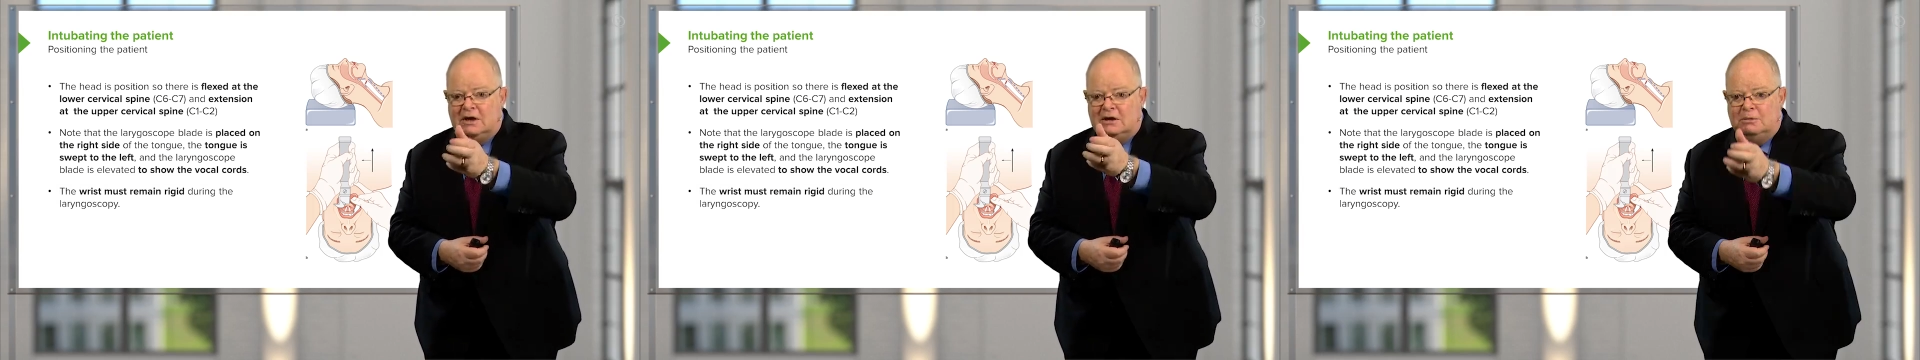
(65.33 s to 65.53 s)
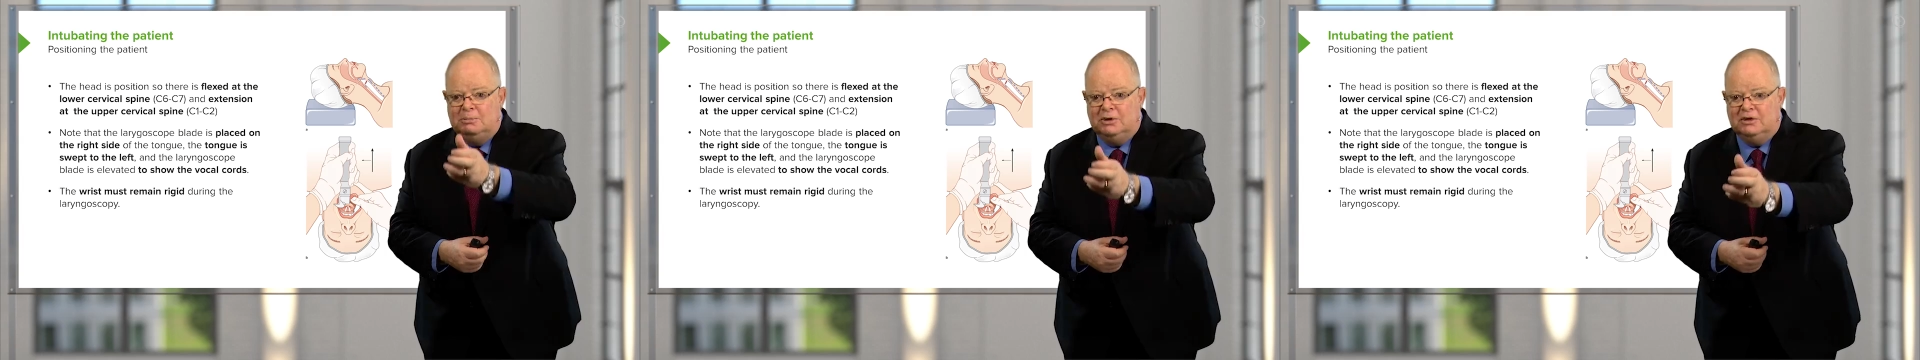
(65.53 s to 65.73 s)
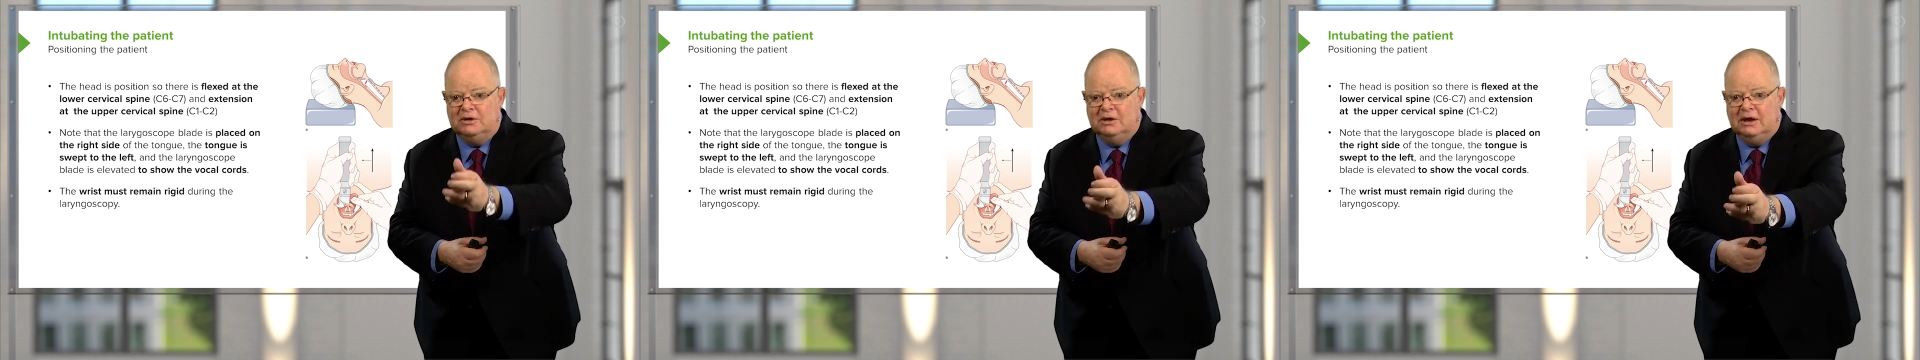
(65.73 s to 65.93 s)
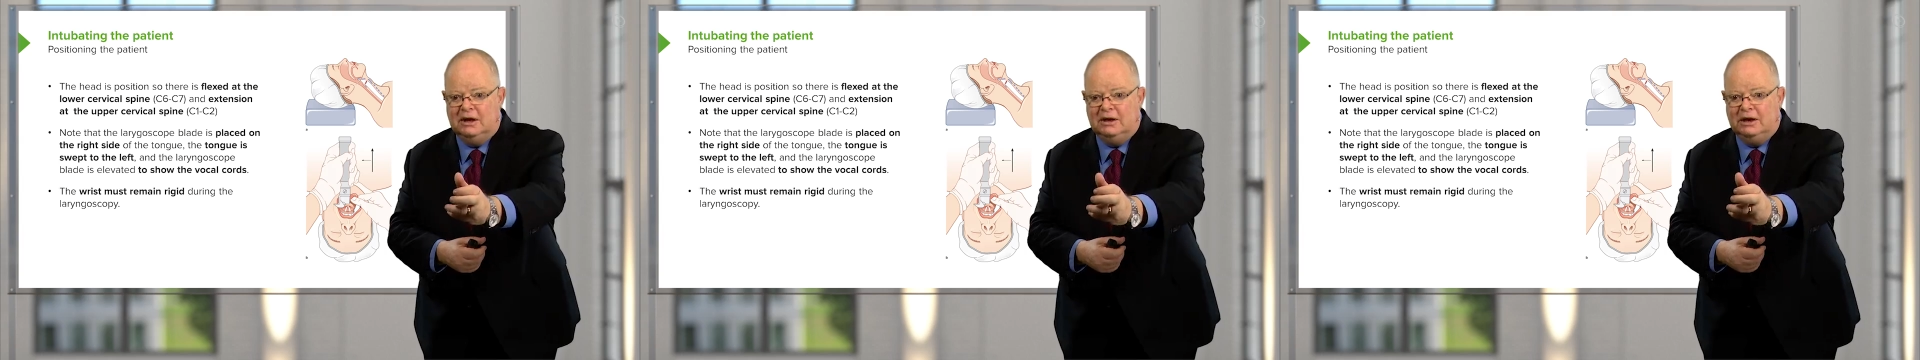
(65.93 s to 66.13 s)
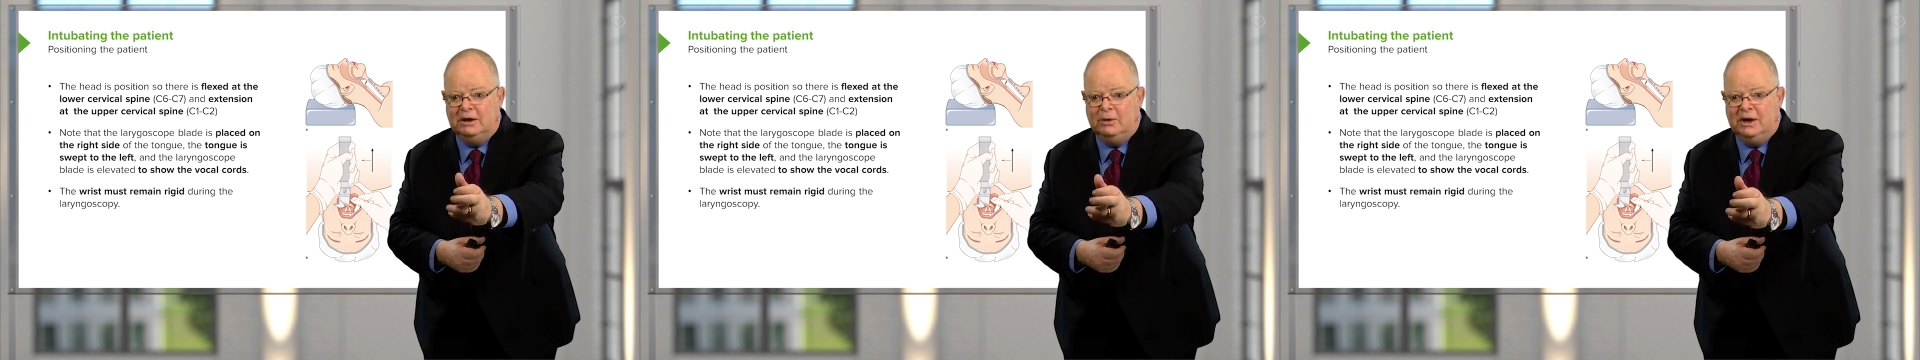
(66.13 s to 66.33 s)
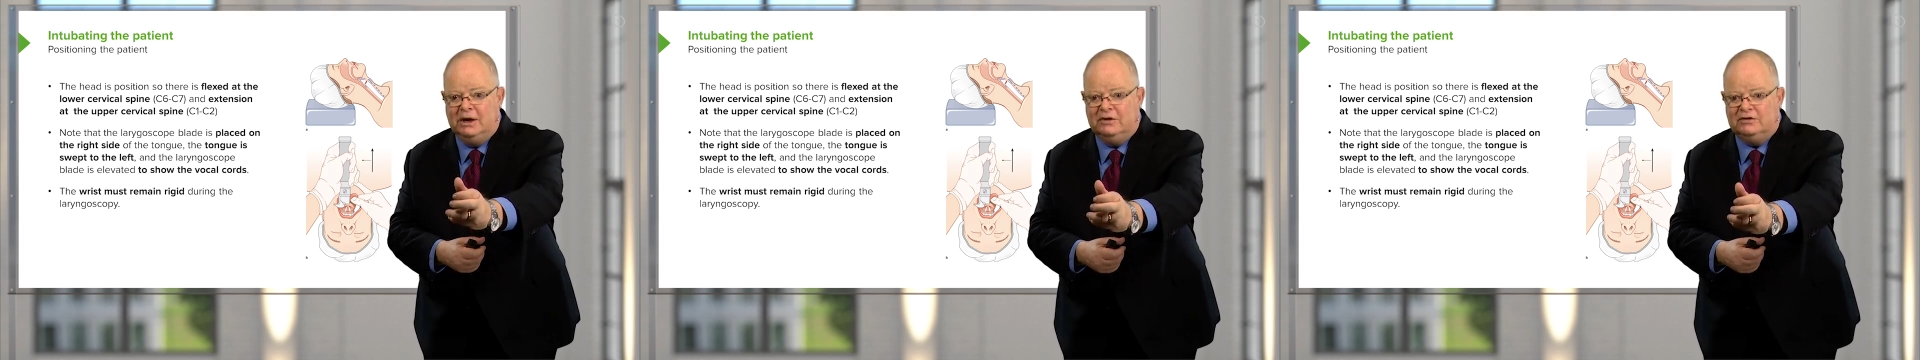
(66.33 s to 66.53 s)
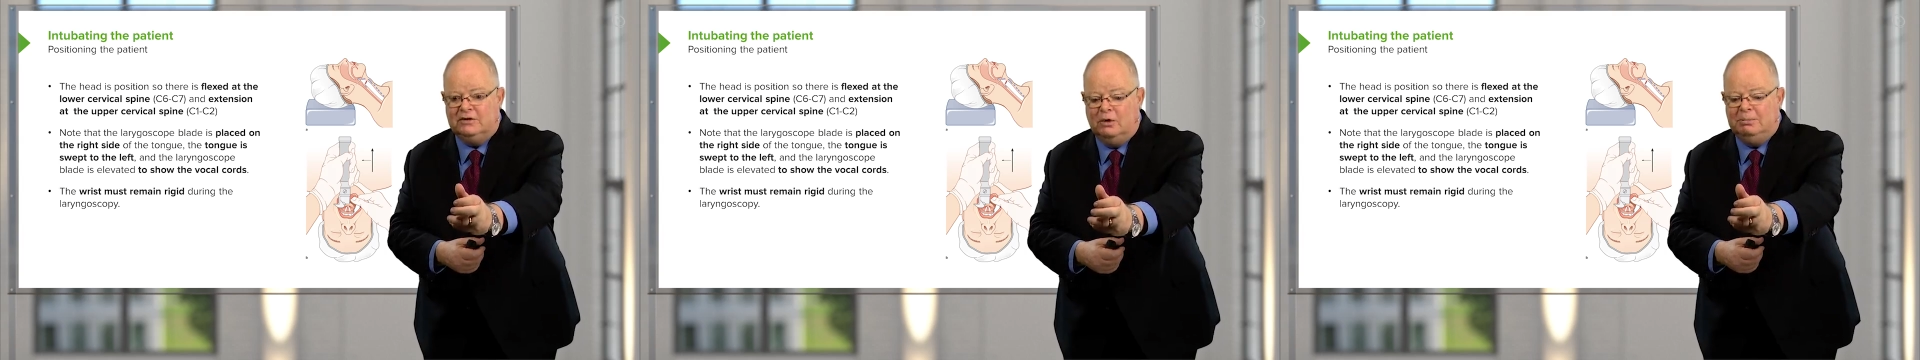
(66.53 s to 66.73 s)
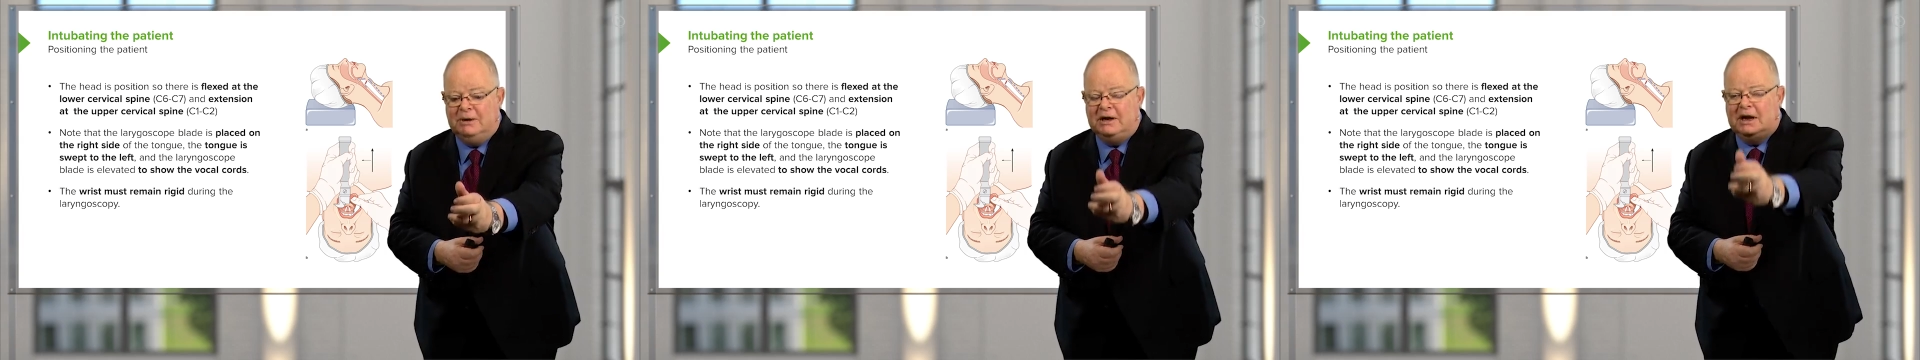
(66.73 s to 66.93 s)
You put the
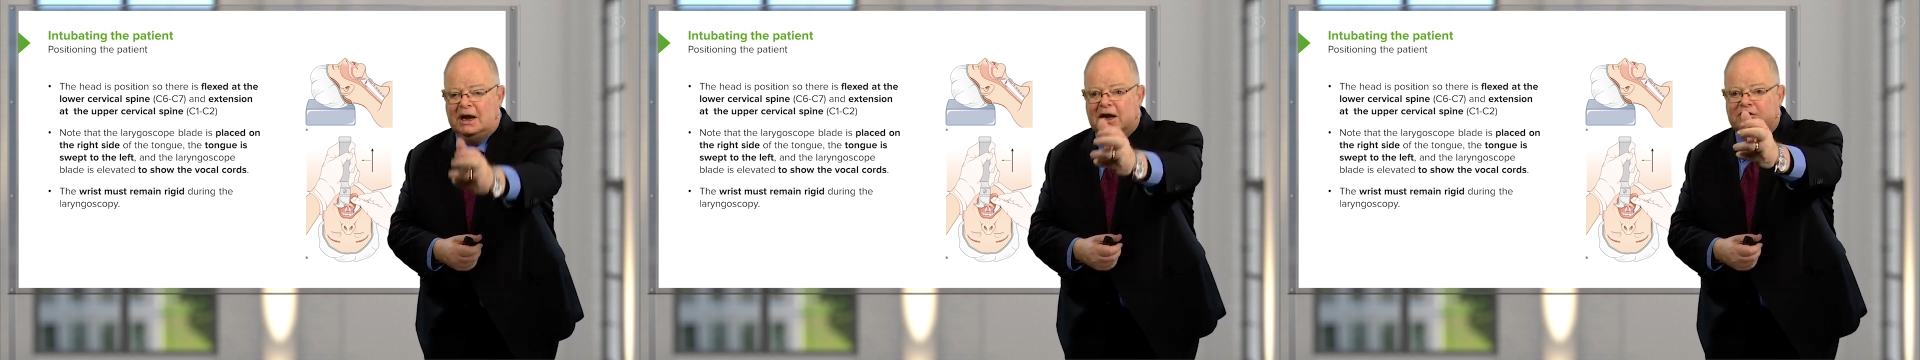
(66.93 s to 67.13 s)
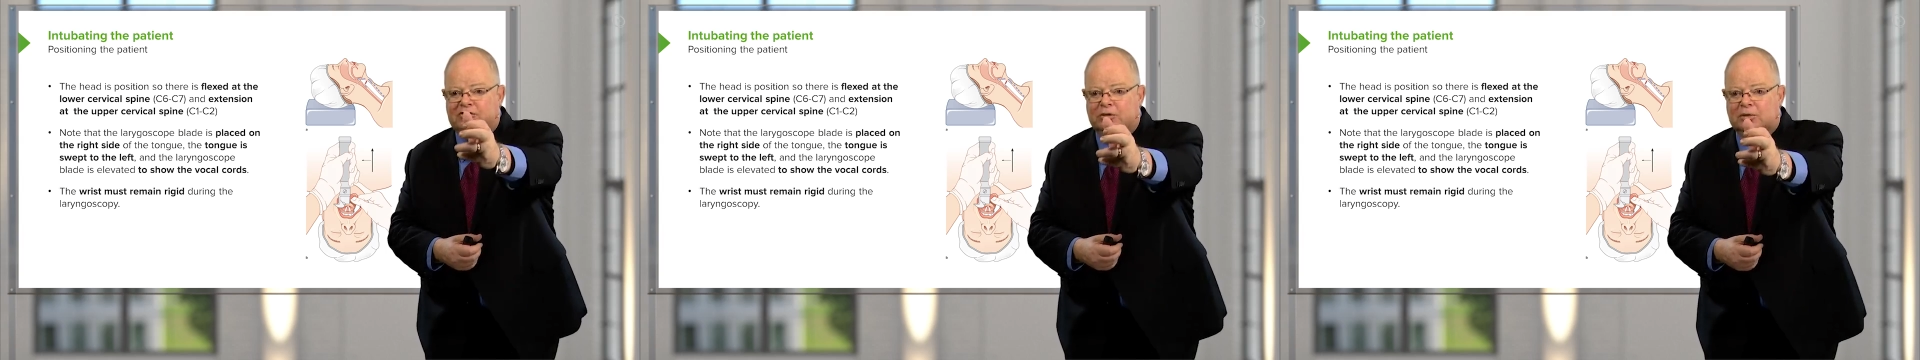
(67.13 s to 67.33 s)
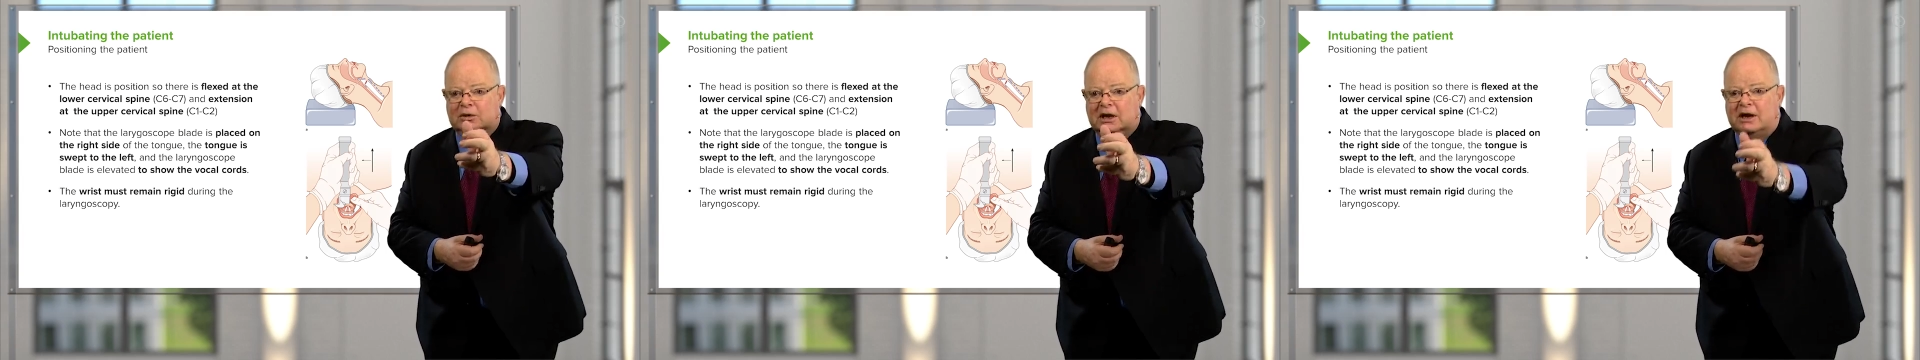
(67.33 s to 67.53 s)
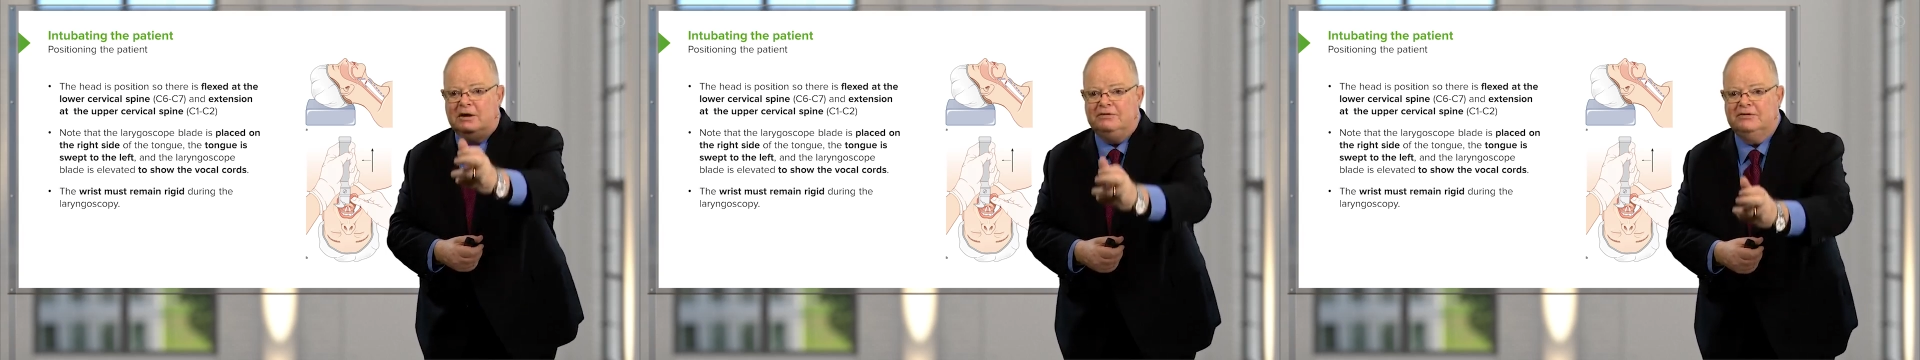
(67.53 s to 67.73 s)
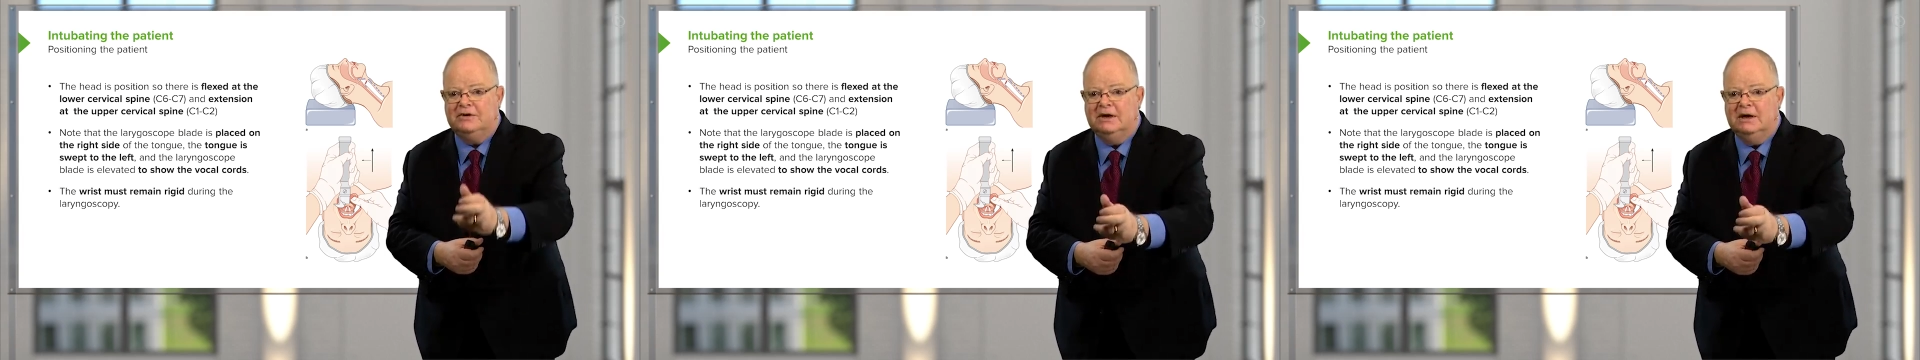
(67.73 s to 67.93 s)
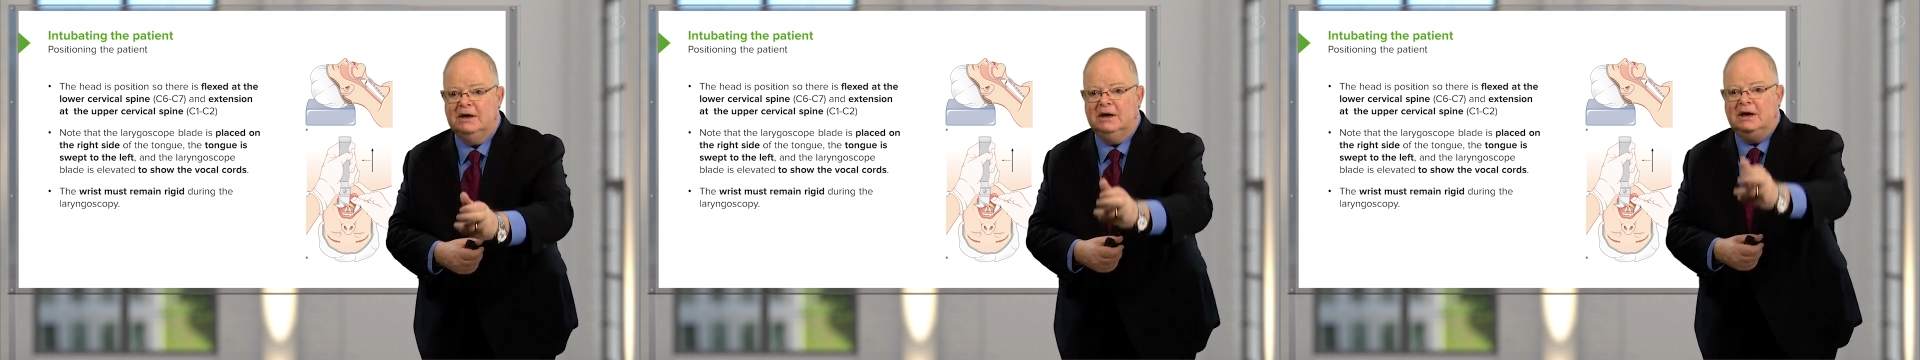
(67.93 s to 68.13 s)
laryngoscope in and you lift.